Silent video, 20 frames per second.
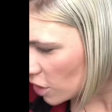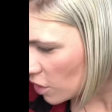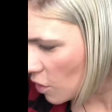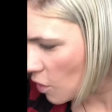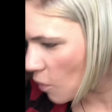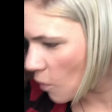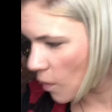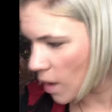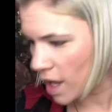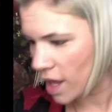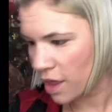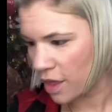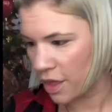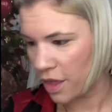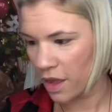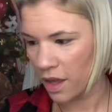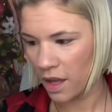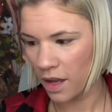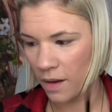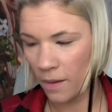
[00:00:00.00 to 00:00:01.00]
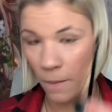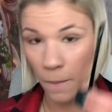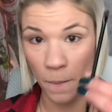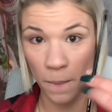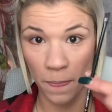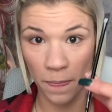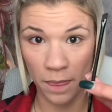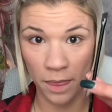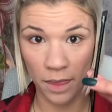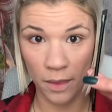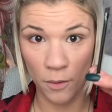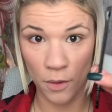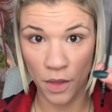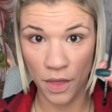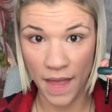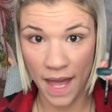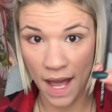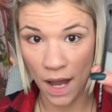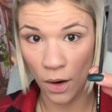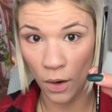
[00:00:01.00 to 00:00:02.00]
without
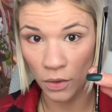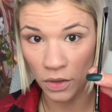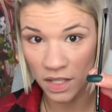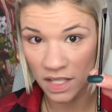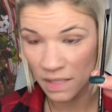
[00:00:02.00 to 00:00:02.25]
the